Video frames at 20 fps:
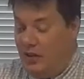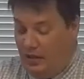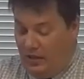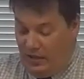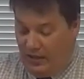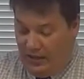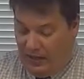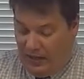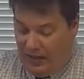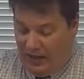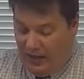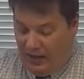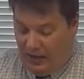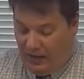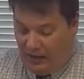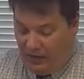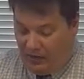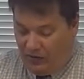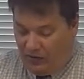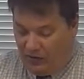
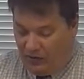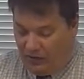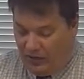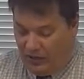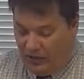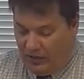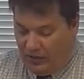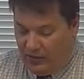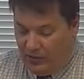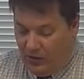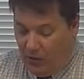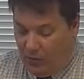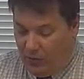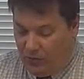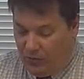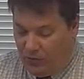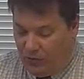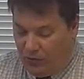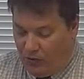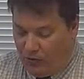and the
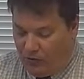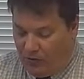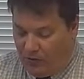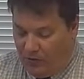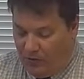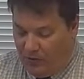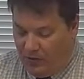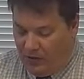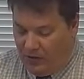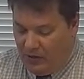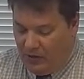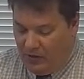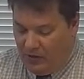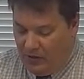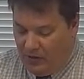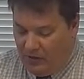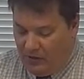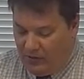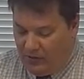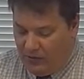open source
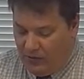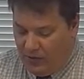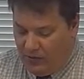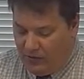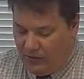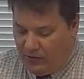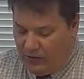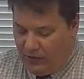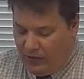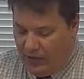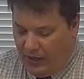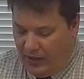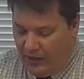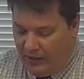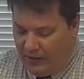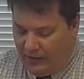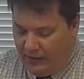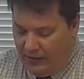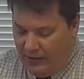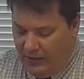communities of
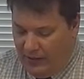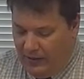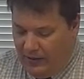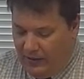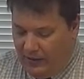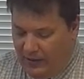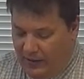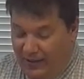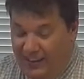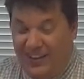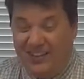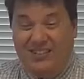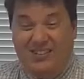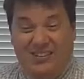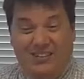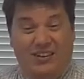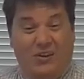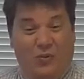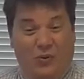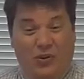today.
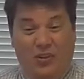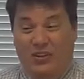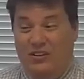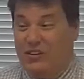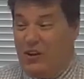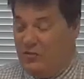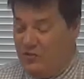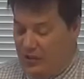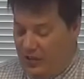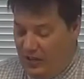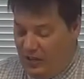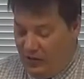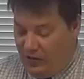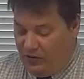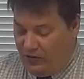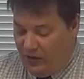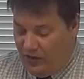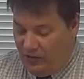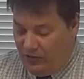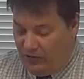It really
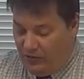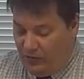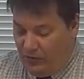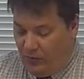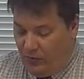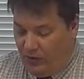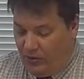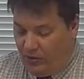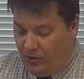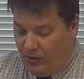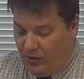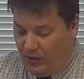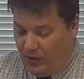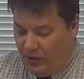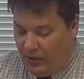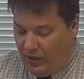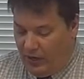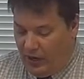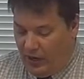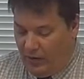dovetails nicely with
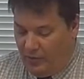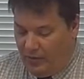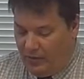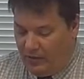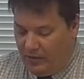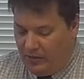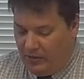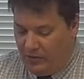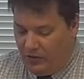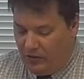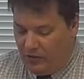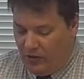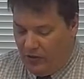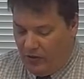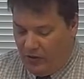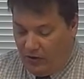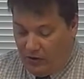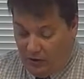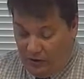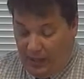a comment that
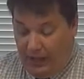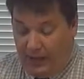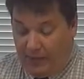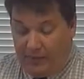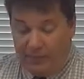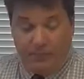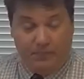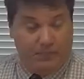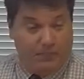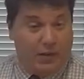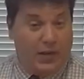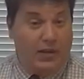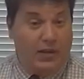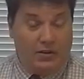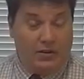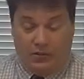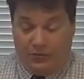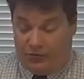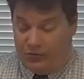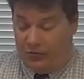Sharon Clapp
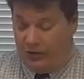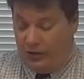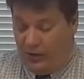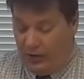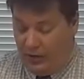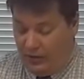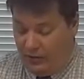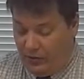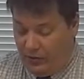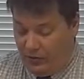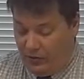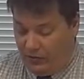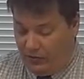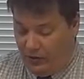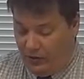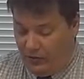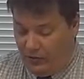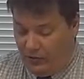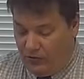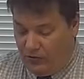made yesterday on the
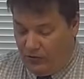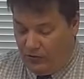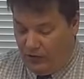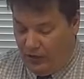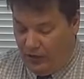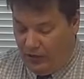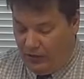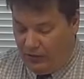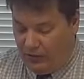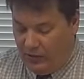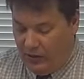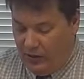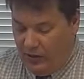discussion site